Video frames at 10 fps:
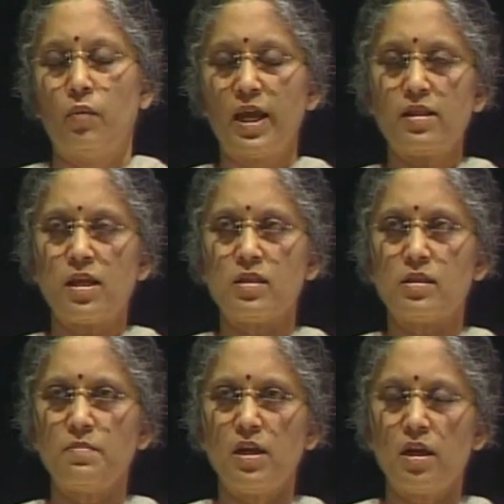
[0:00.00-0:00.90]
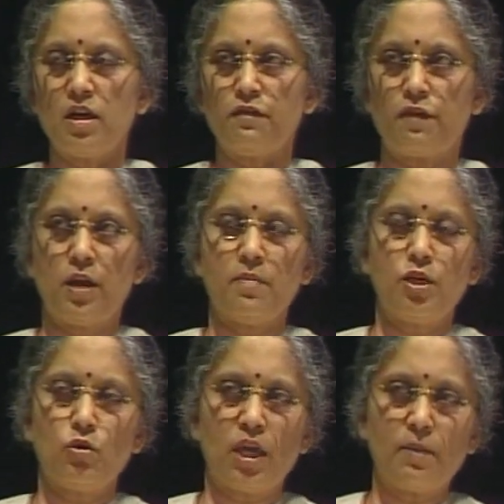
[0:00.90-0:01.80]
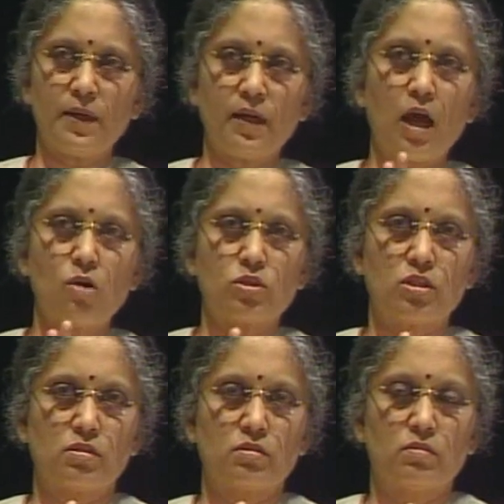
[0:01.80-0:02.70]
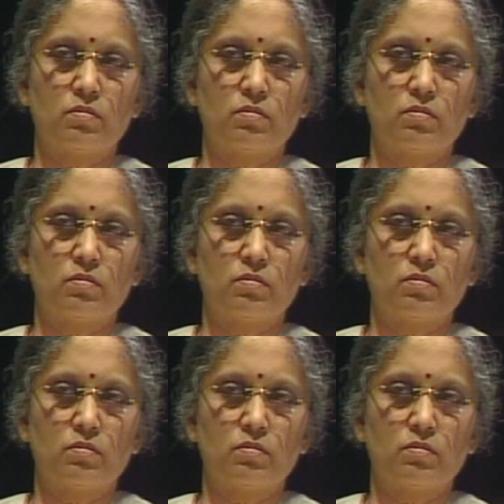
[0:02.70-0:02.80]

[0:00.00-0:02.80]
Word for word: when there is a mirror in a frame and you keep it out